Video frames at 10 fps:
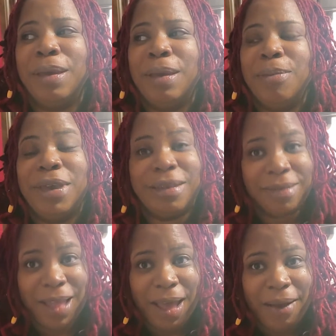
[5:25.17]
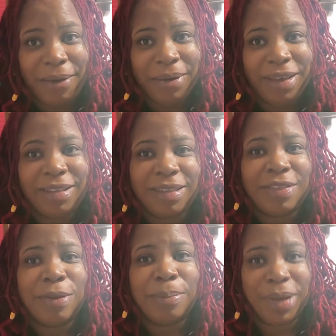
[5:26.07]
Because now it's in
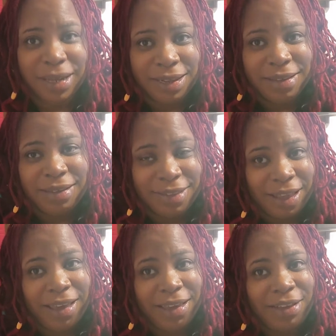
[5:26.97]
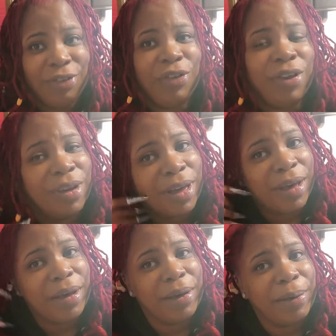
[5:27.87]
the budding stage.
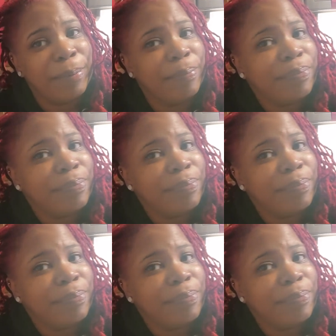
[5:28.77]
And